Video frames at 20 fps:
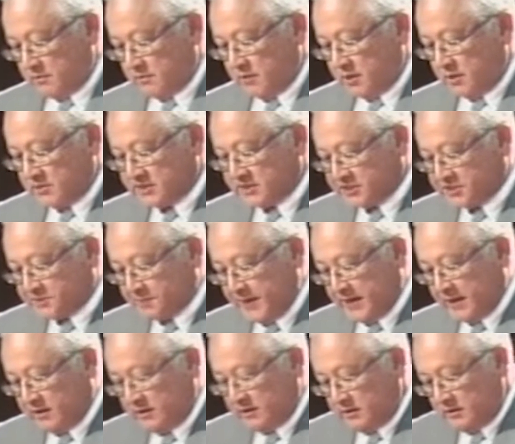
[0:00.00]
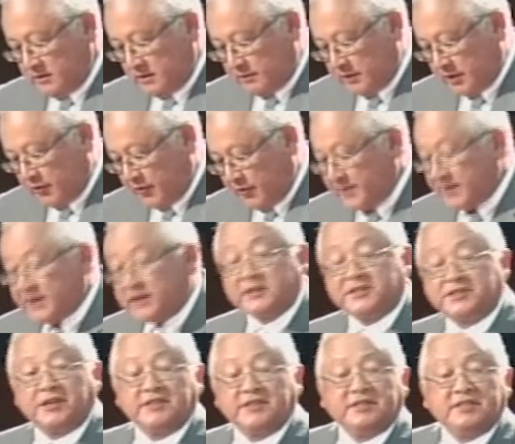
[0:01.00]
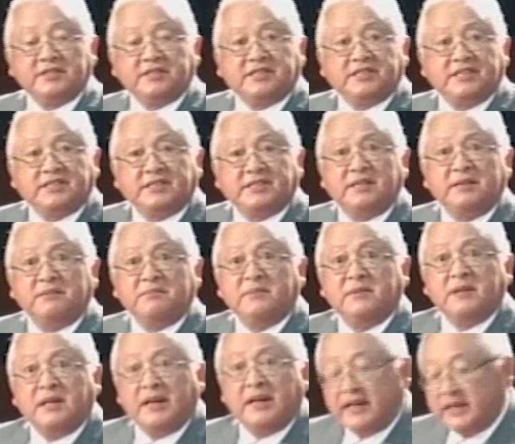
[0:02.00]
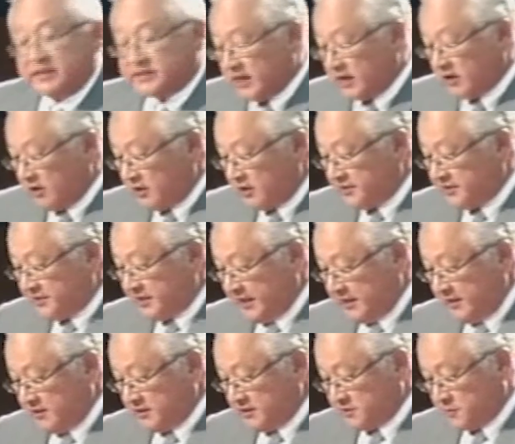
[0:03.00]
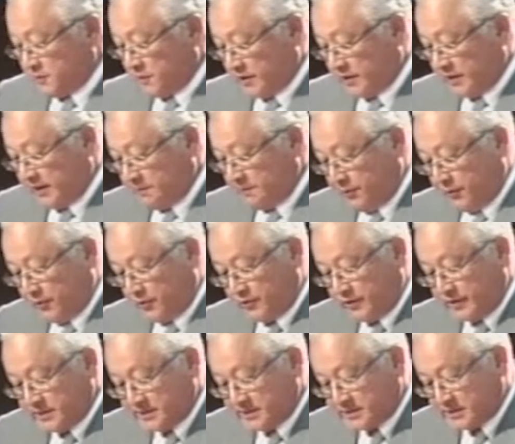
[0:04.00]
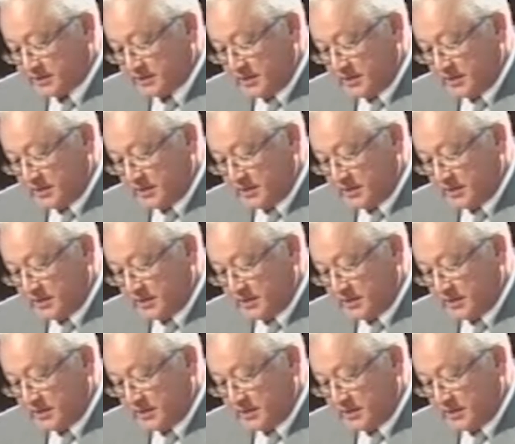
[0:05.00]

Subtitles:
Mr. Speaker, our criminal justice system is a continuous work in progress,